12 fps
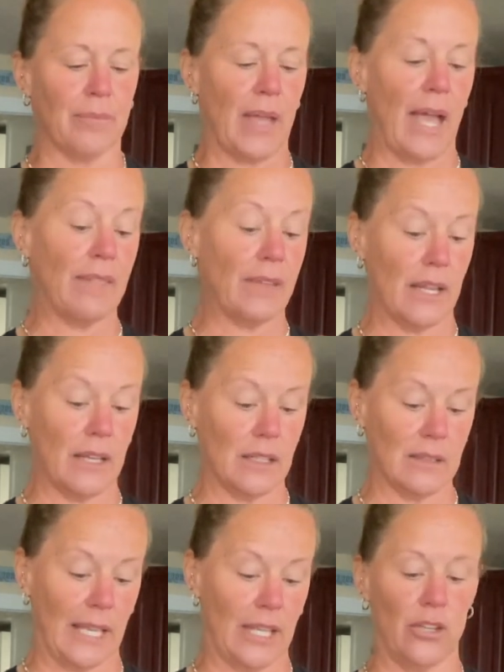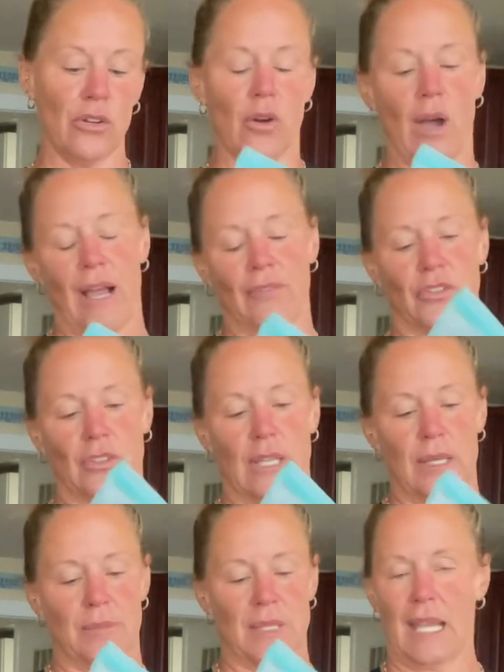And then you don't have to
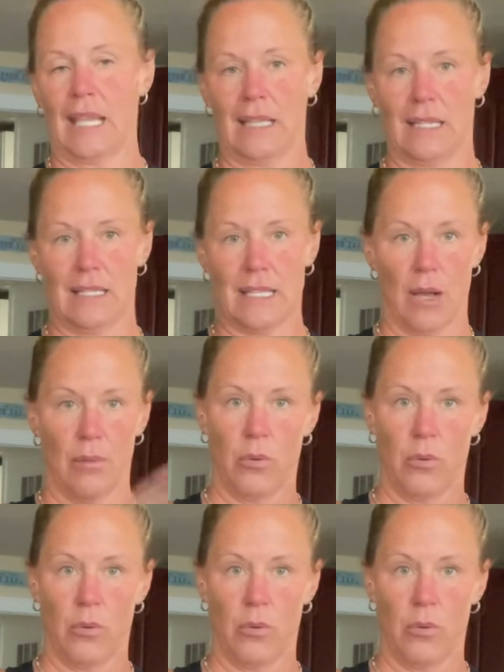keep taking these out and